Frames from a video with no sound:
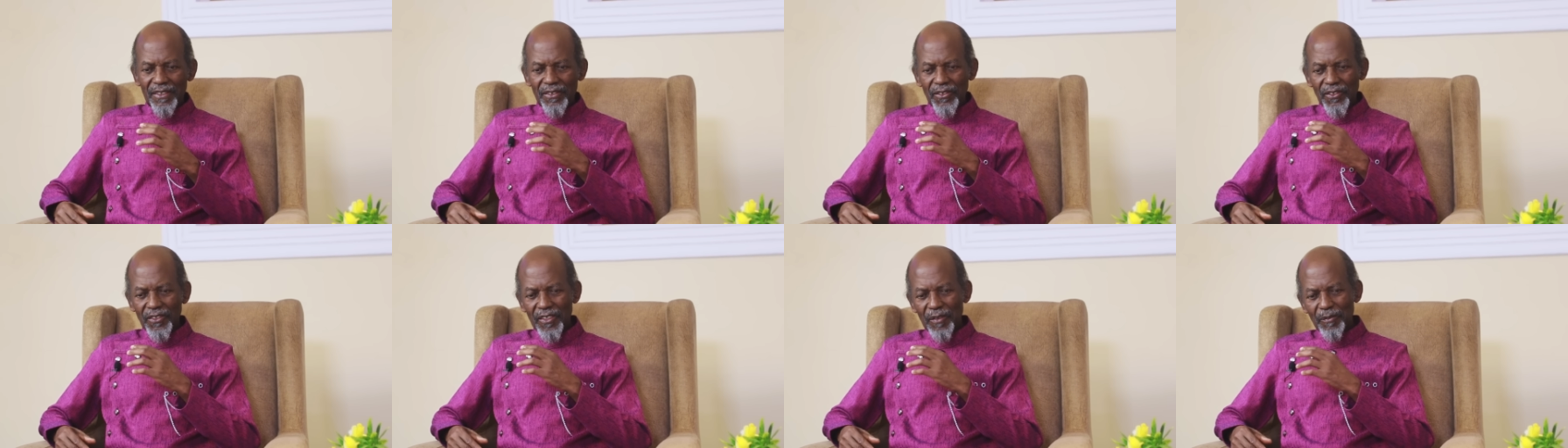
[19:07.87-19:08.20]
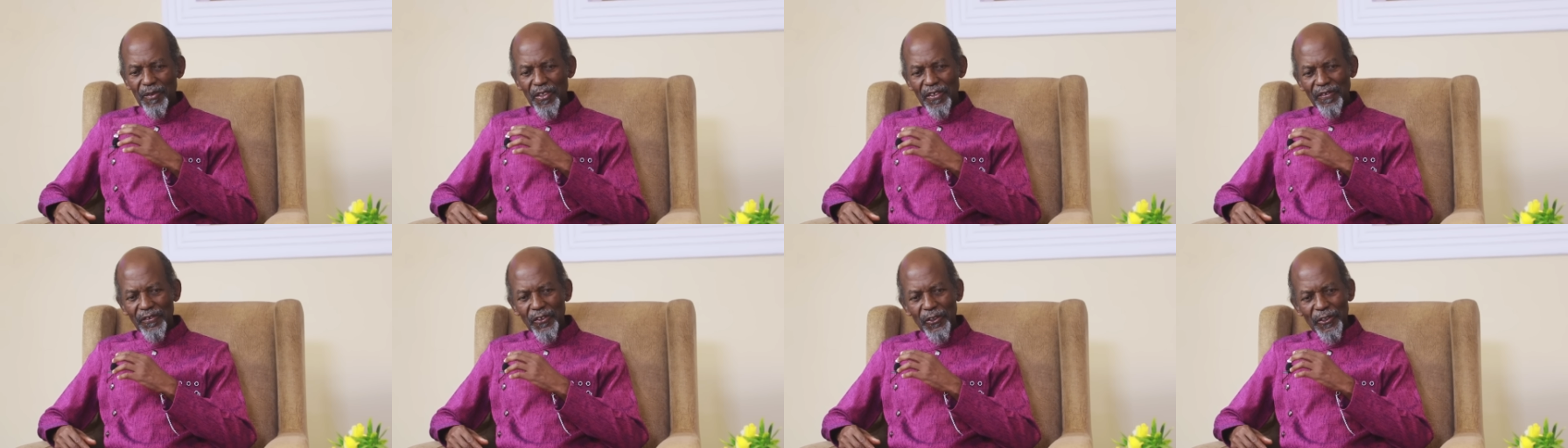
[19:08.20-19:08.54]
some
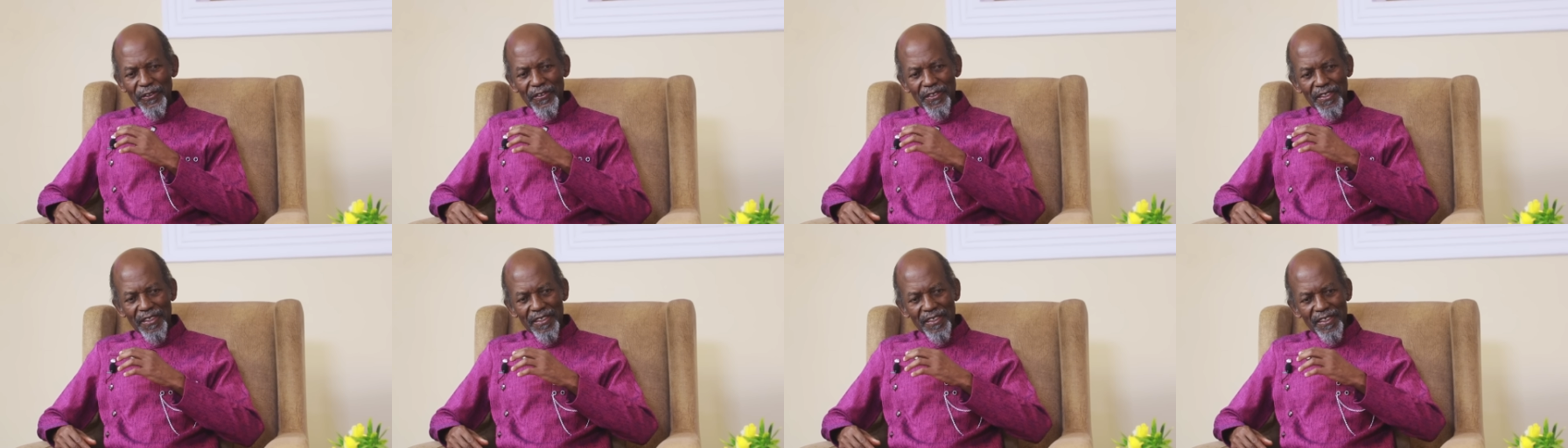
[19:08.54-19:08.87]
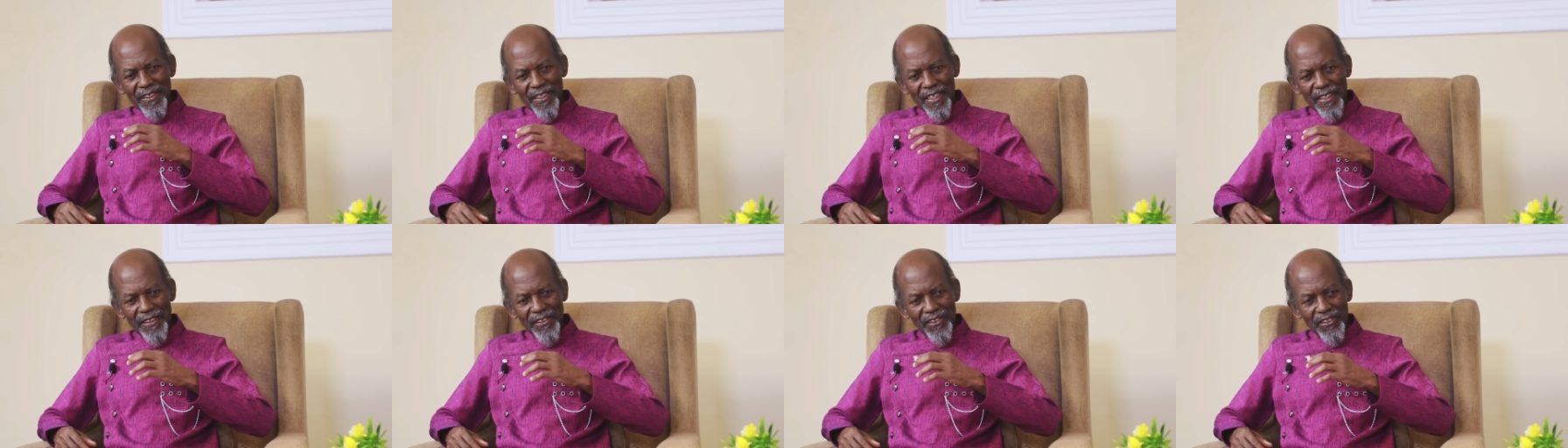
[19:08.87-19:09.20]
of those
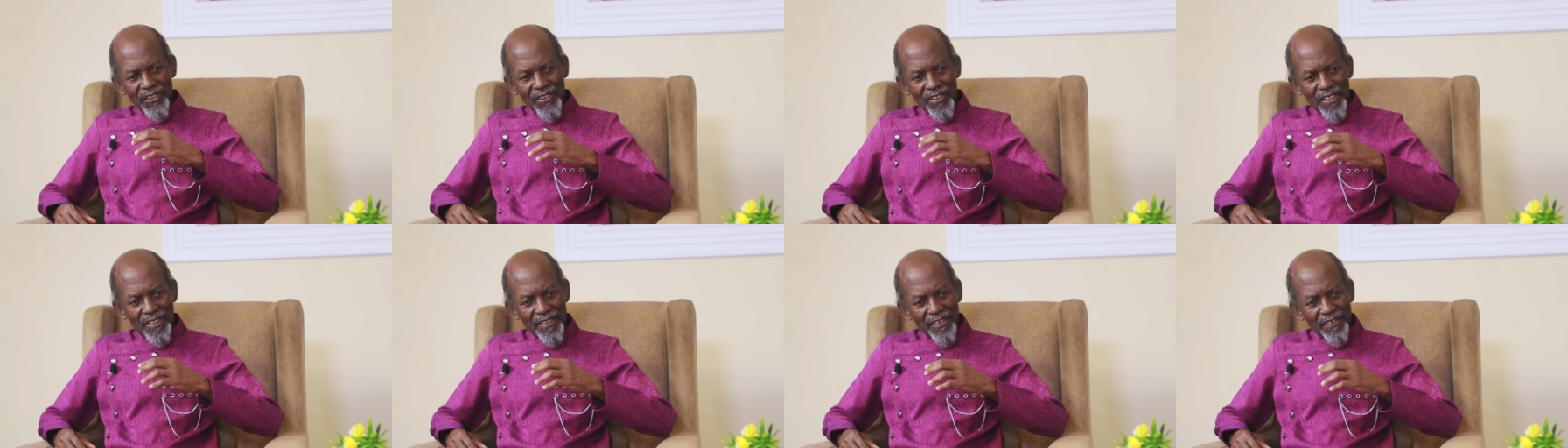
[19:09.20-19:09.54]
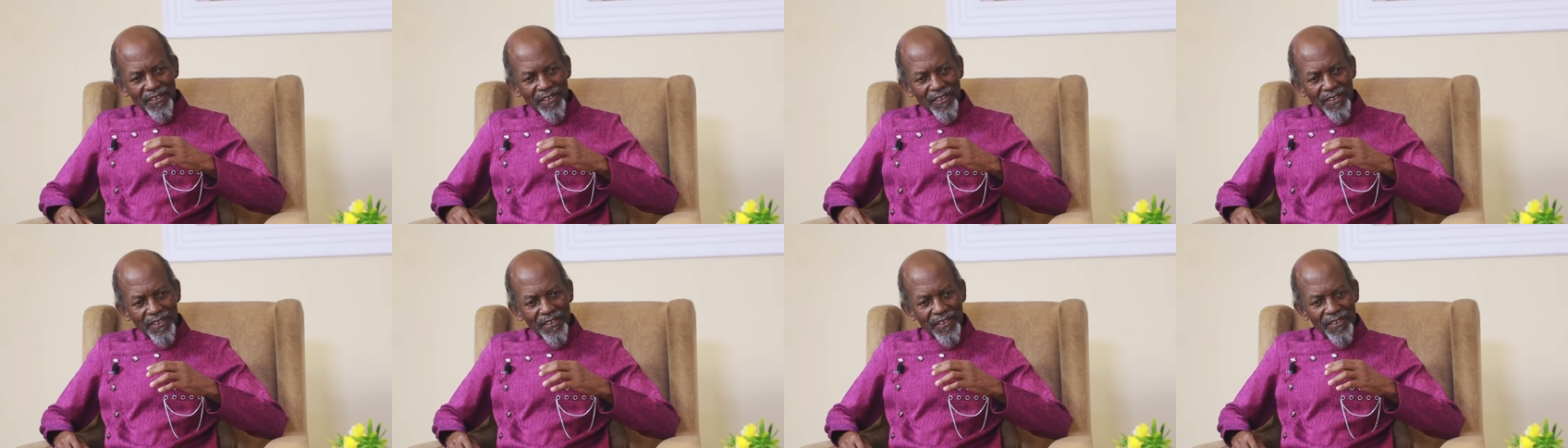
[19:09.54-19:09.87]

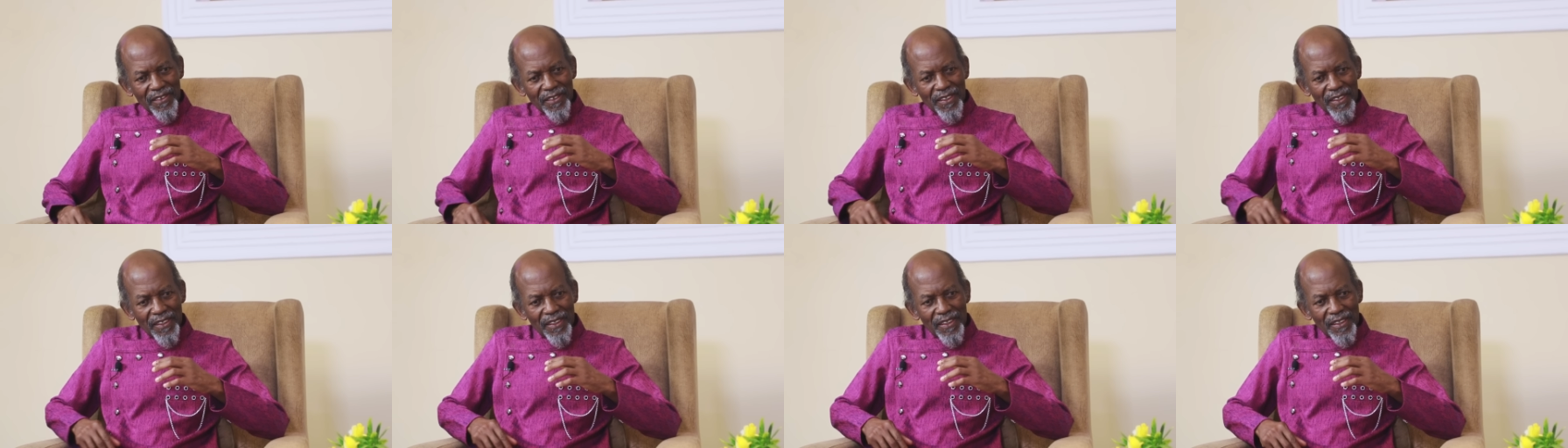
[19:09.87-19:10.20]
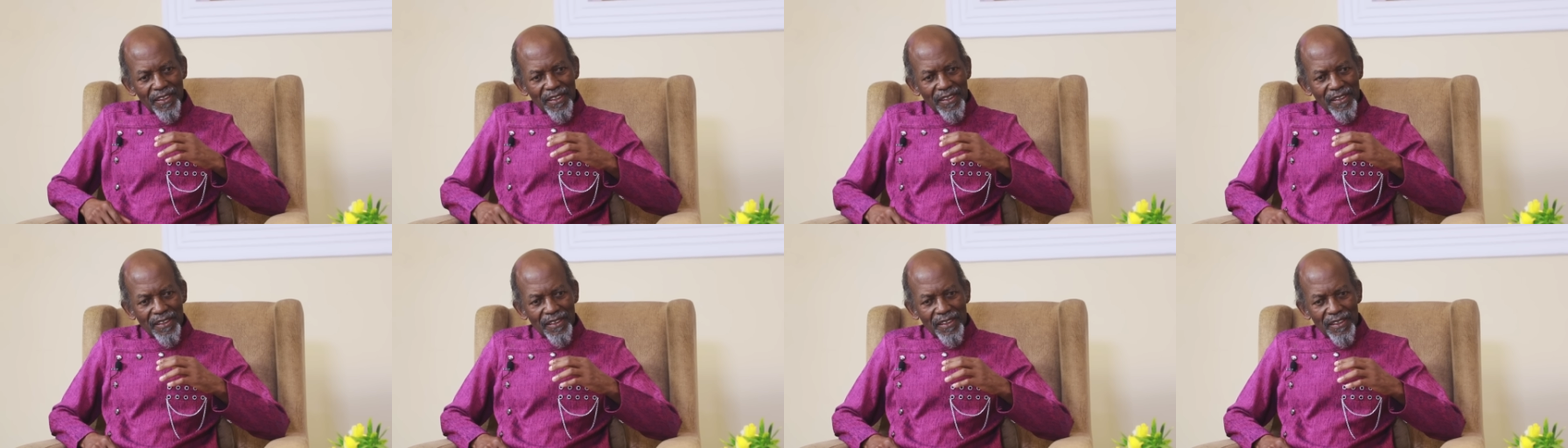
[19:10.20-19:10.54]
intentions
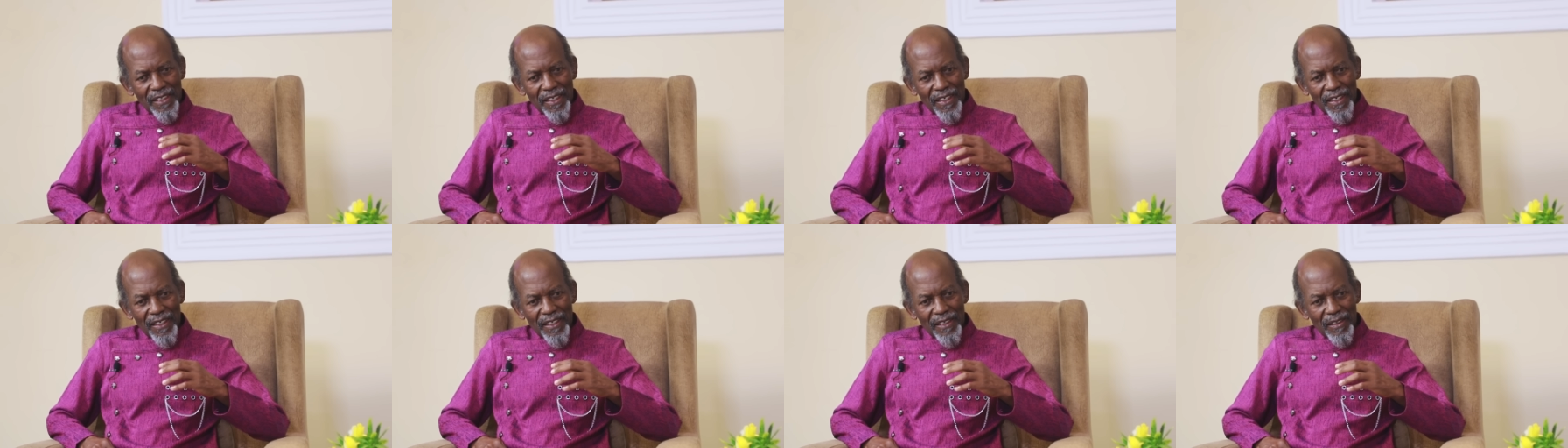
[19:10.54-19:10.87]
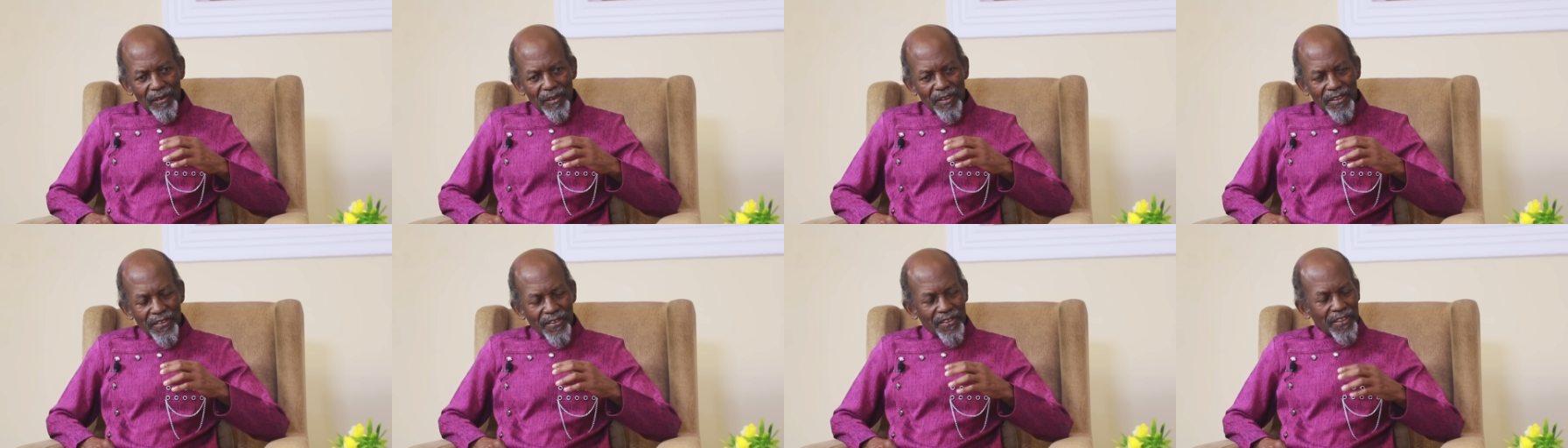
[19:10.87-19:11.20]

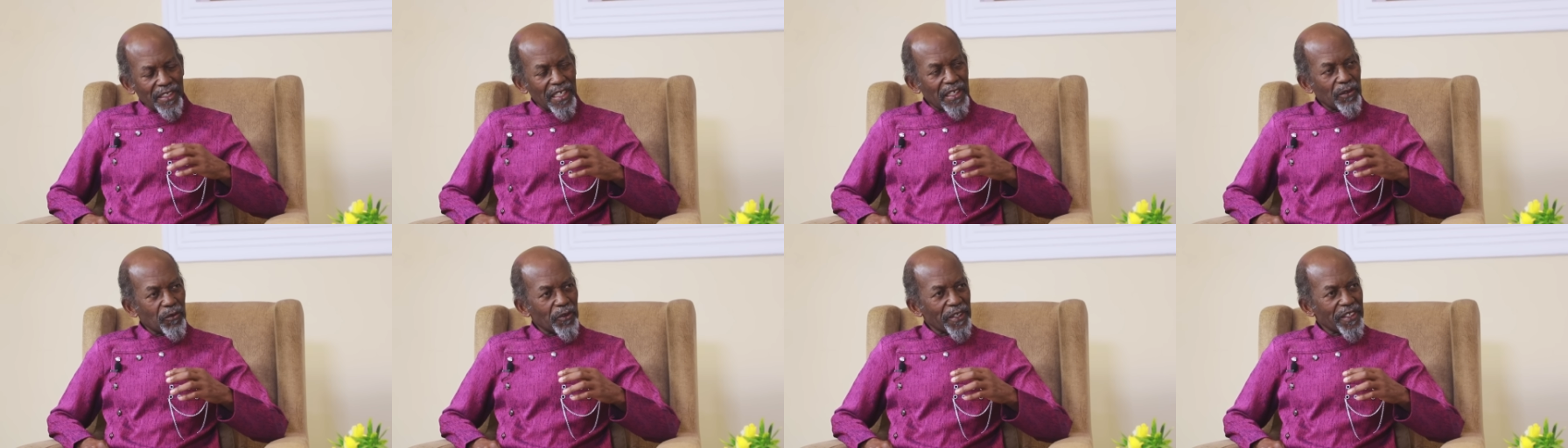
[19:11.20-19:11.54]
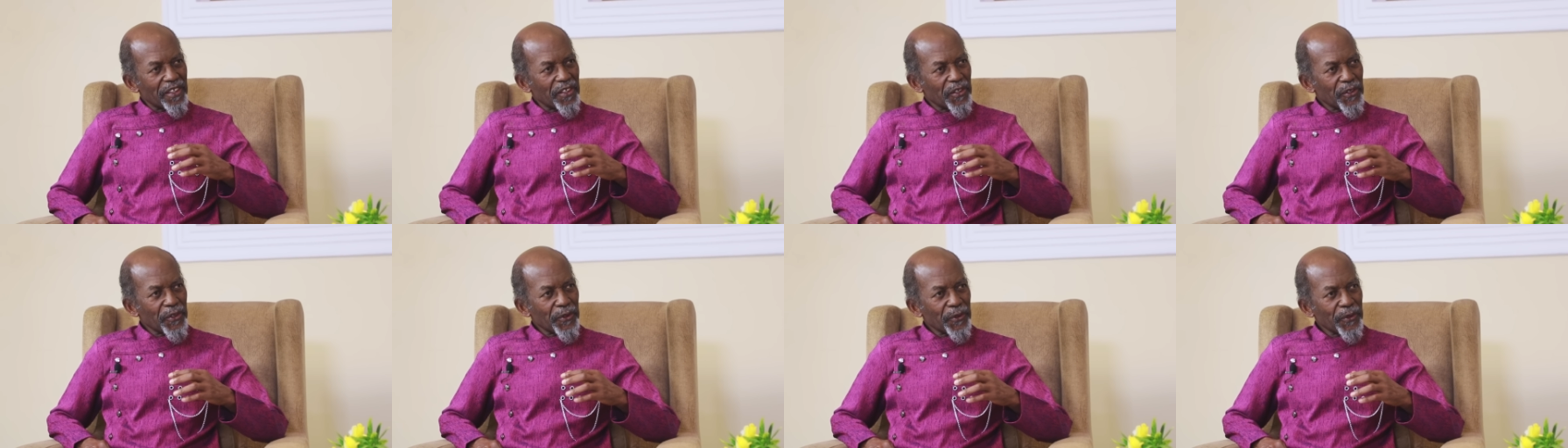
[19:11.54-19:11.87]
stay
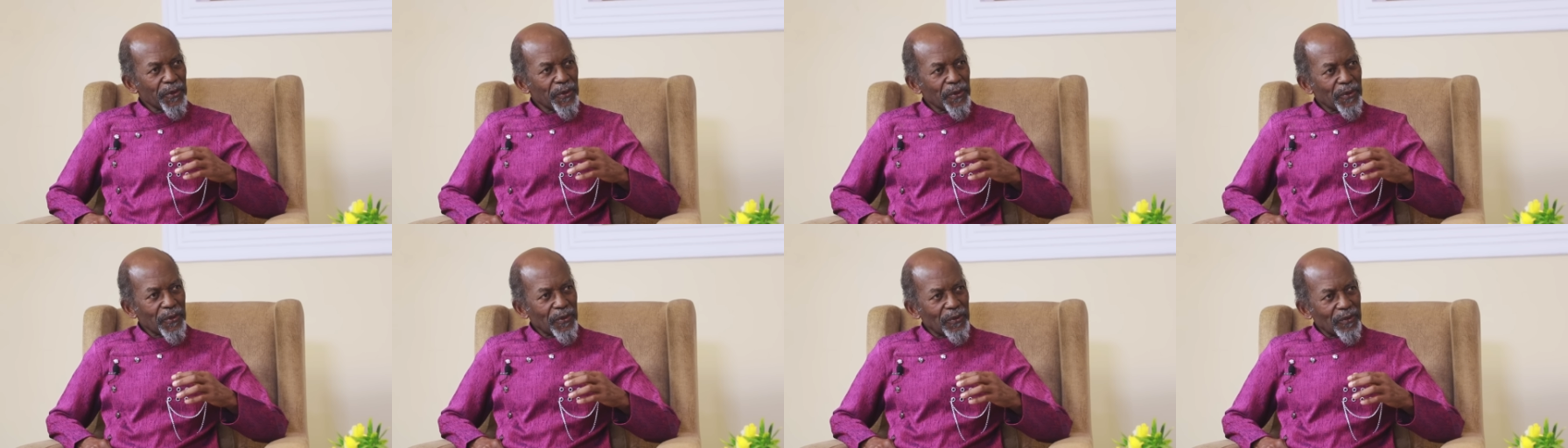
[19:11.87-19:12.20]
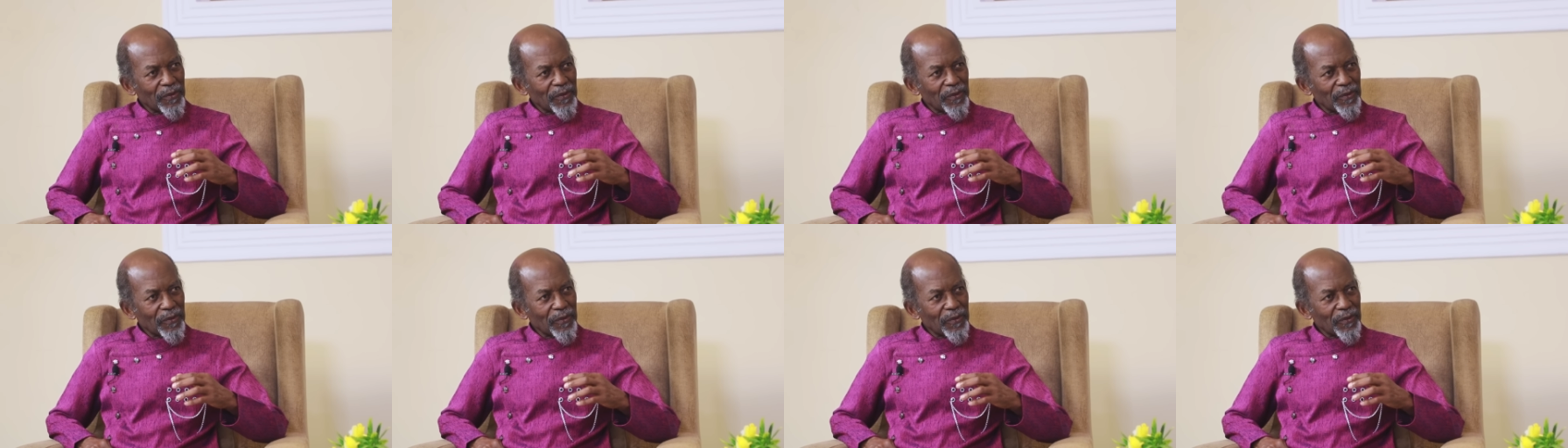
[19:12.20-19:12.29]
with you,